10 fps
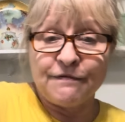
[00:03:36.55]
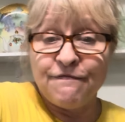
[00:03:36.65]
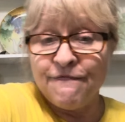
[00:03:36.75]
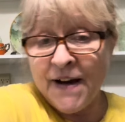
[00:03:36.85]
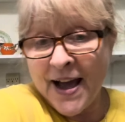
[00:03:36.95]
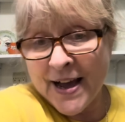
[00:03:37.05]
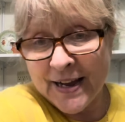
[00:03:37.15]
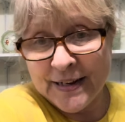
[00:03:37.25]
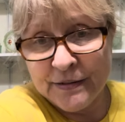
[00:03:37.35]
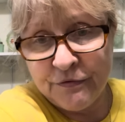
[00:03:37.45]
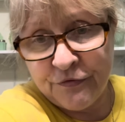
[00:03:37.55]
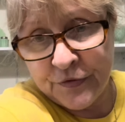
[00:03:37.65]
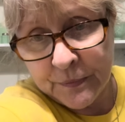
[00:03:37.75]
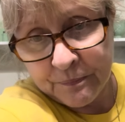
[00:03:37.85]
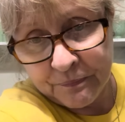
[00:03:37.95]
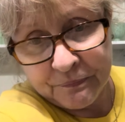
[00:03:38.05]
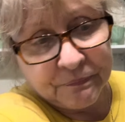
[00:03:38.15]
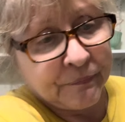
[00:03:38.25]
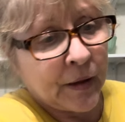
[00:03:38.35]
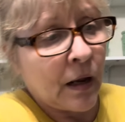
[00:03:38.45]
five
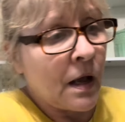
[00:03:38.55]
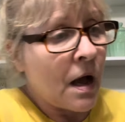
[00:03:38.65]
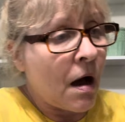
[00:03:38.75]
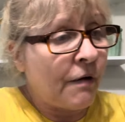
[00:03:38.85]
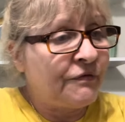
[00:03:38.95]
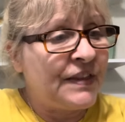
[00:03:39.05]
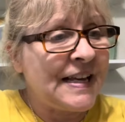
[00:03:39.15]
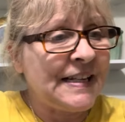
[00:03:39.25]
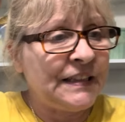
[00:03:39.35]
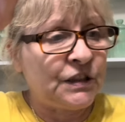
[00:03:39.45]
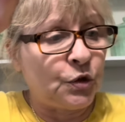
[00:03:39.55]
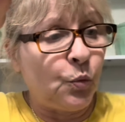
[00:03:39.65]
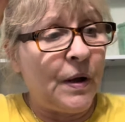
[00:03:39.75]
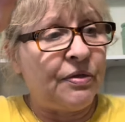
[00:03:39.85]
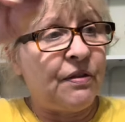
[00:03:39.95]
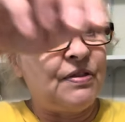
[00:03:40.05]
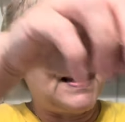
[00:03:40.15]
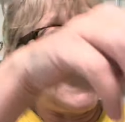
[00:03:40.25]
of these with the